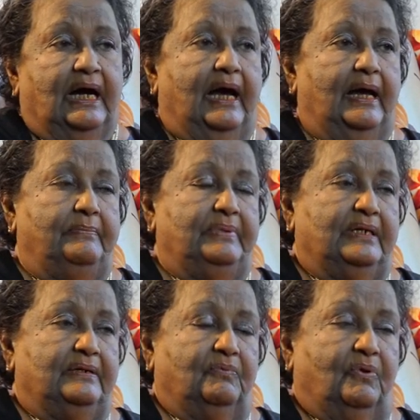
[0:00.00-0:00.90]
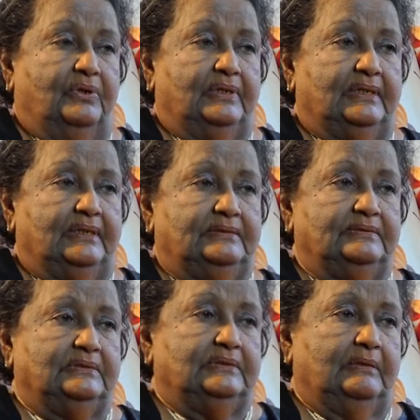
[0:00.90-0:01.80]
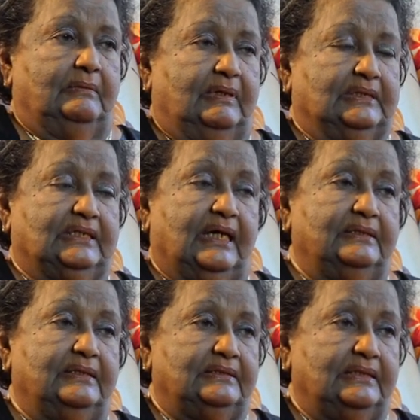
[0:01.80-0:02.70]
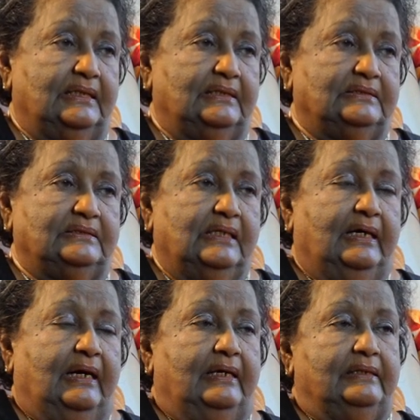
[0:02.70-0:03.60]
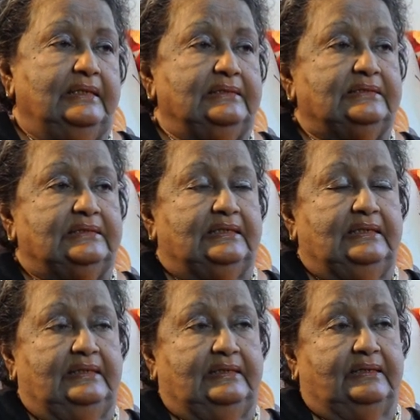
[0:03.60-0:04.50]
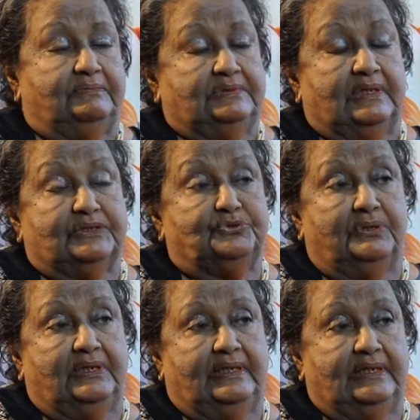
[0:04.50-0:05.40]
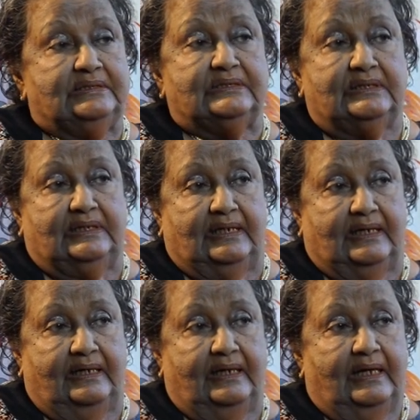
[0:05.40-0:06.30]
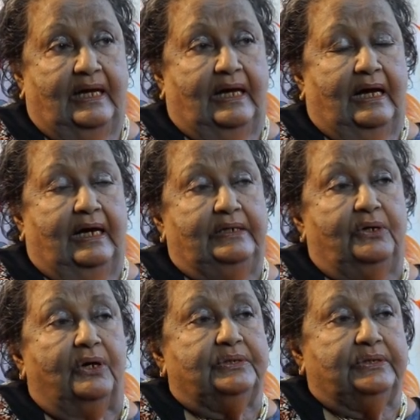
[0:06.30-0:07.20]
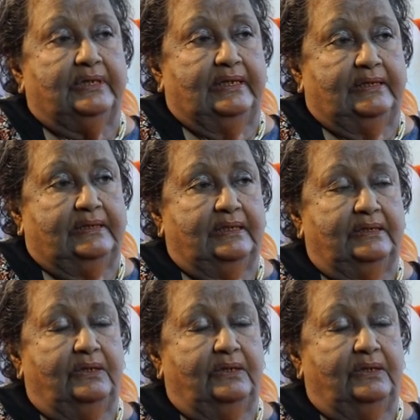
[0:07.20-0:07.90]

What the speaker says: I've been awarded, amongst other things, recently, that was actually yesterday, a doctorate, a